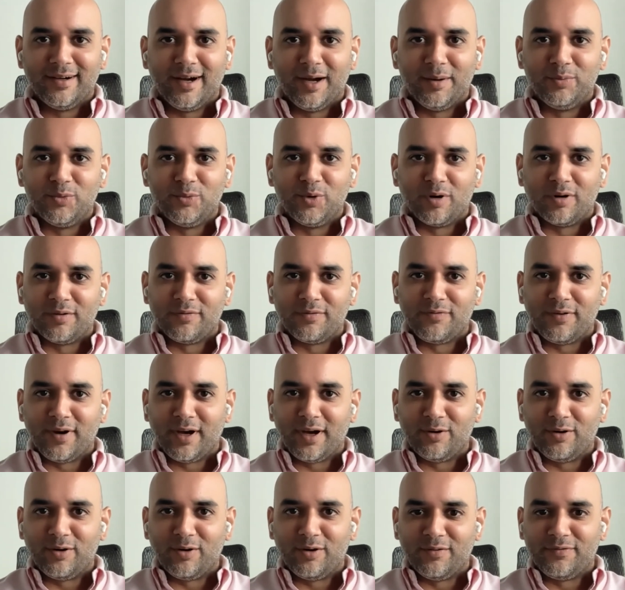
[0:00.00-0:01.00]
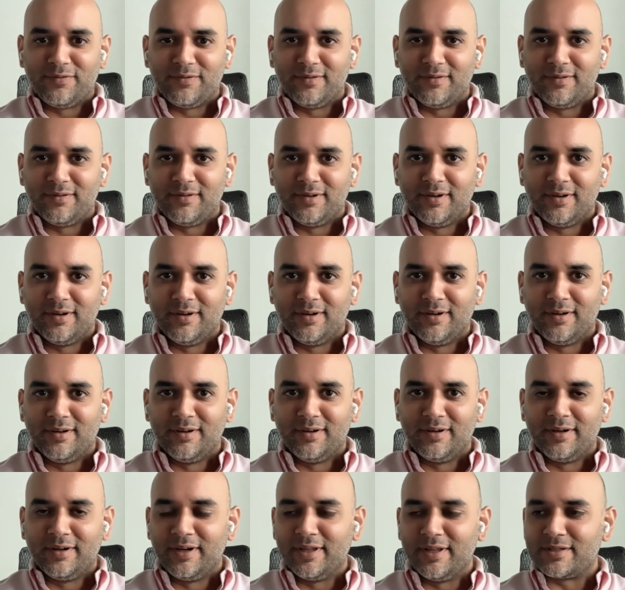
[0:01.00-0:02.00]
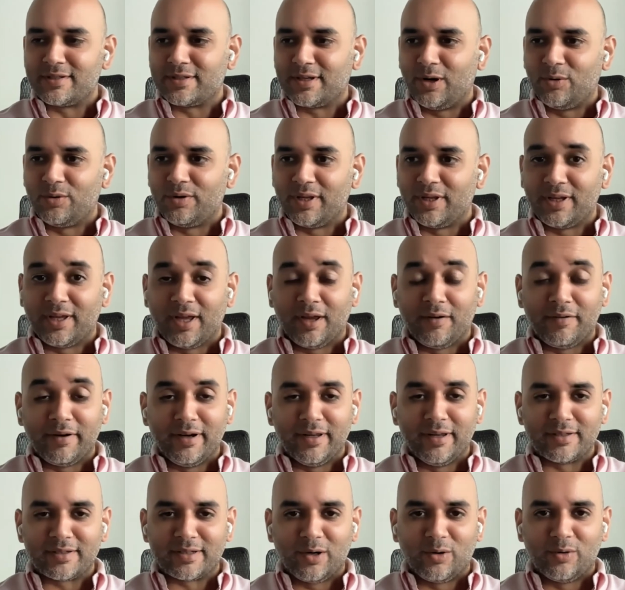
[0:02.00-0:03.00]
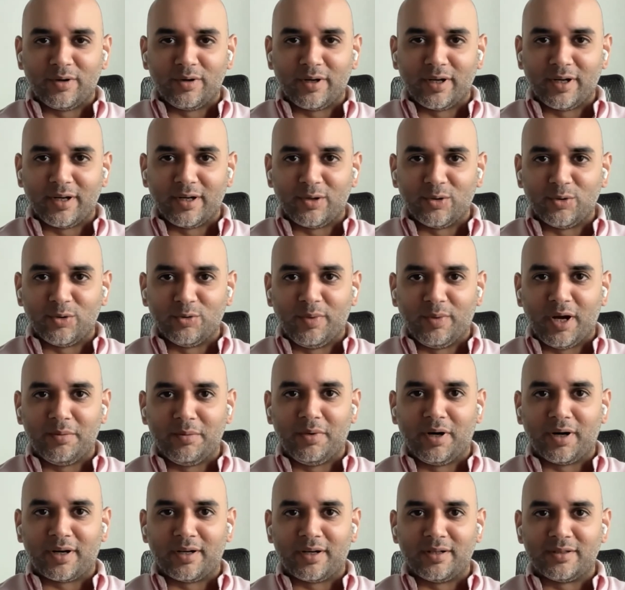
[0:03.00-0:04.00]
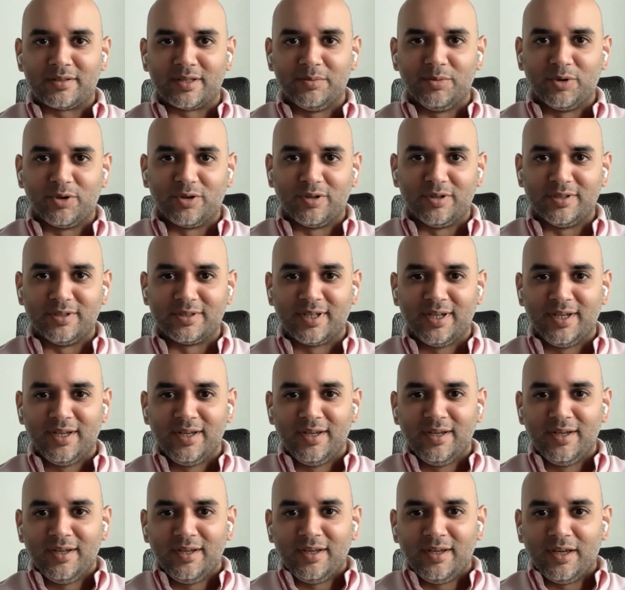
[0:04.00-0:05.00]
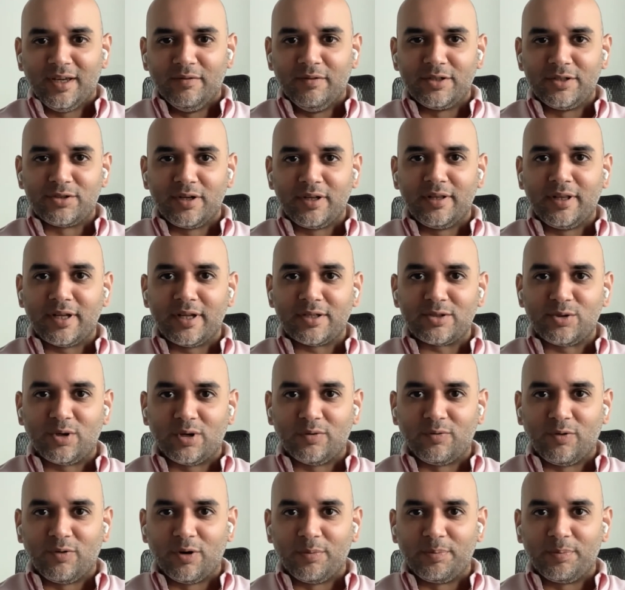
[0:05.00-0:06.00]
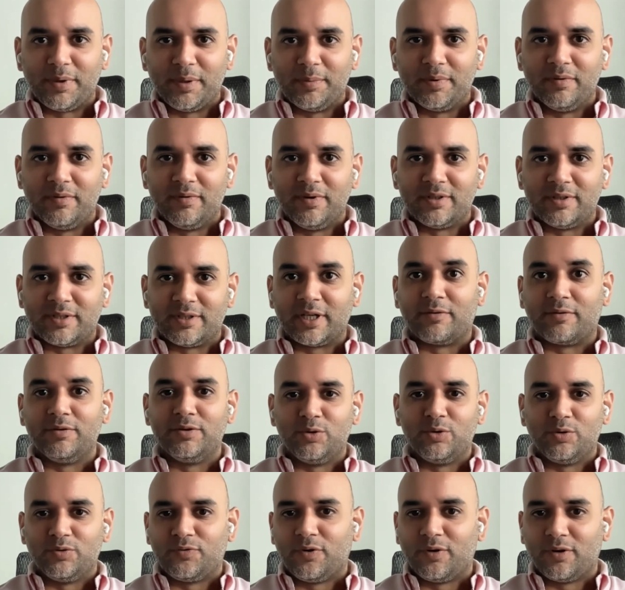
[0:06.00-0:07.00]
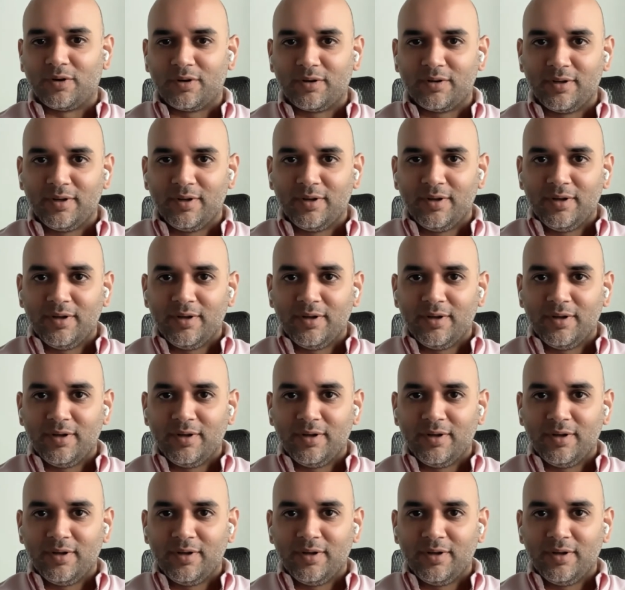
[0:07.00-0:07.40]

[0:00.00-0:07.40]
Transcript: I'm not a fan of discounting, heavy discounting to buy market share, because eventually that's not what people will stick with you for.